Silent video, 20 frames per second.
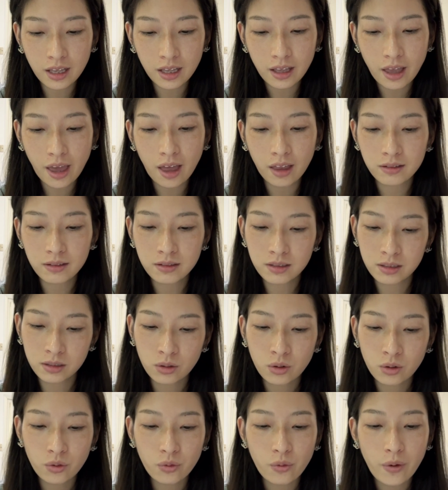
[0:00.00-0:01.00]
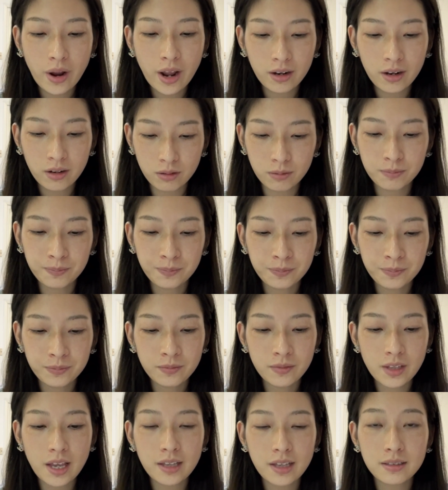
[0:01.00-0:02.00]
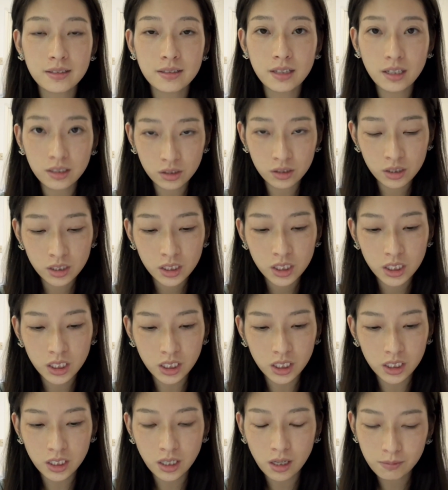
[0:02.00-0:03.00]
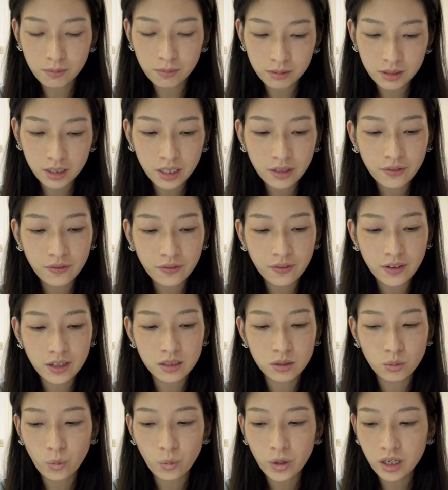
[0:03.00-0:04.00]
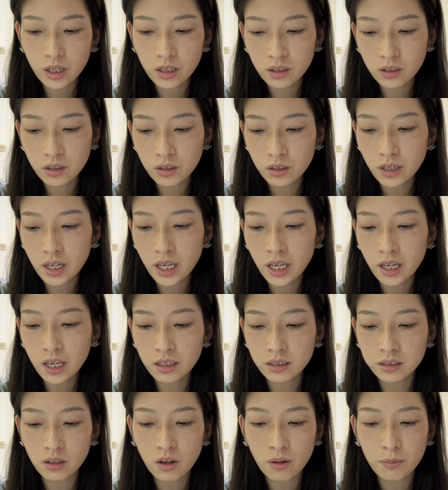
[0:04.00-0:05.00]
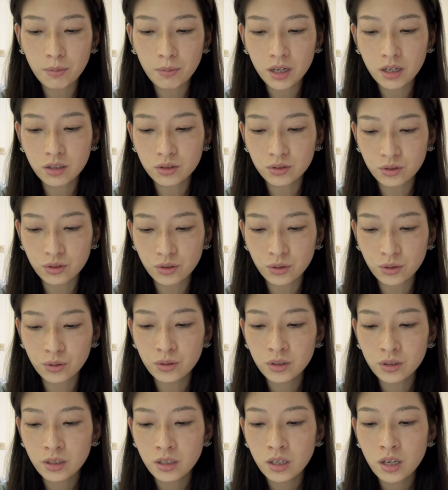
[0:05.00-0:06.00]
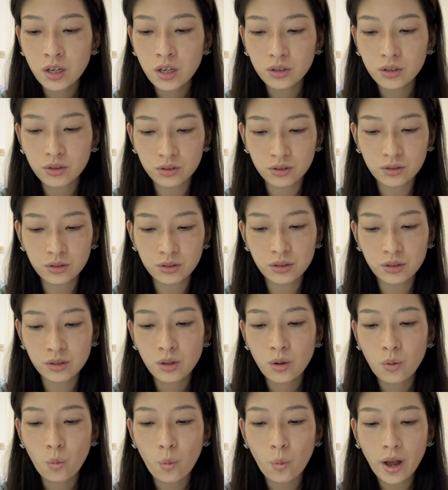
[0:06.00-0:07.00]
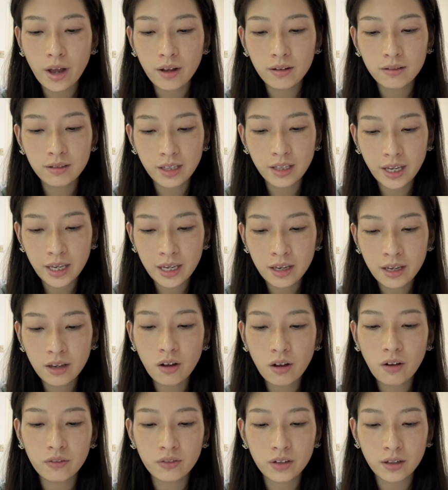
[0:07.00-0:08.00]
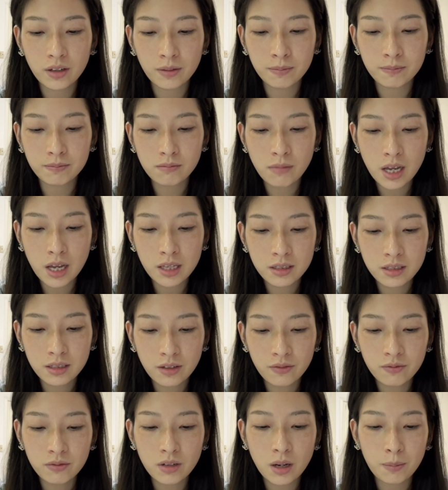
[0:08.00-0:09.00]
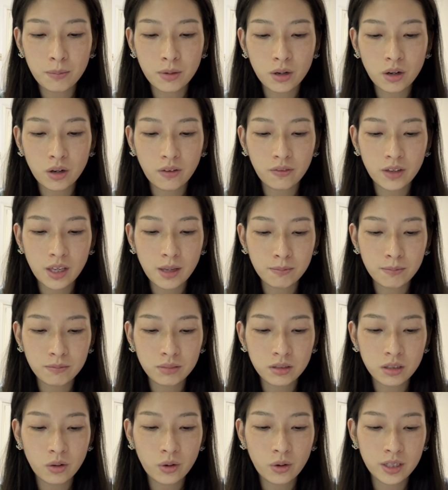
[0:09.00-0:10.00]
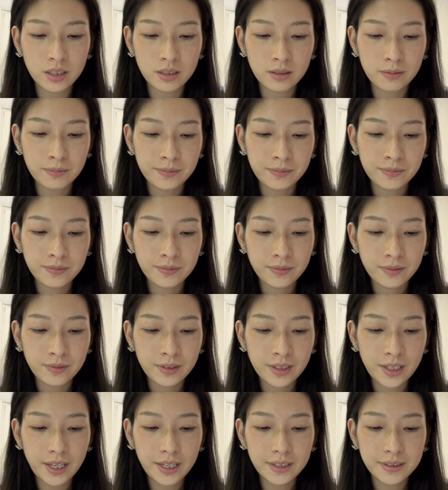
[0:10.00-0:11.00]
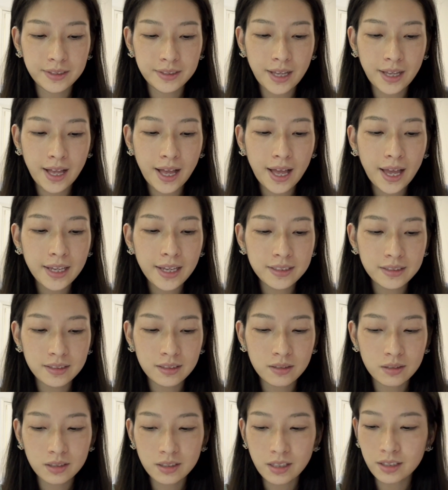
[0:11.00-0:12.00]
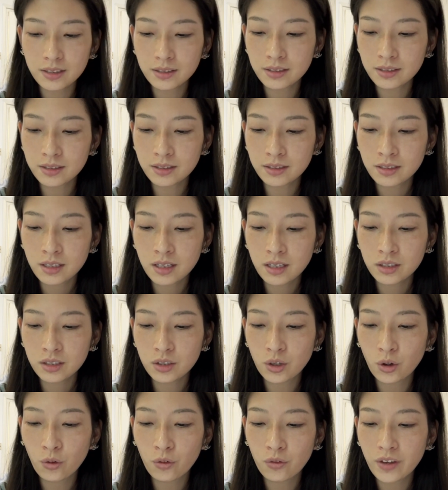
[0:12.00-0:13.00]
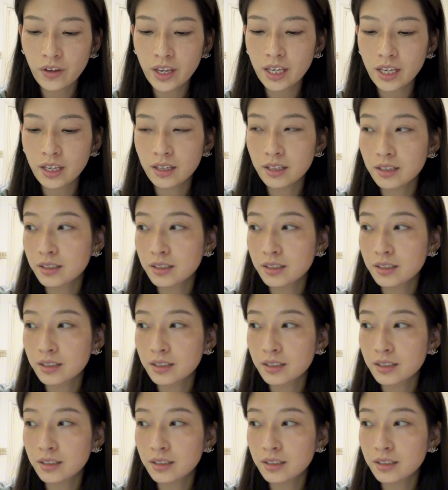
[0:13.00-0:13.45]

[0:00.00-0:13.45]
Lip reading: at random. As such, the company faced weaker economic growth while laying off a massive number of employees, its highest since COVID.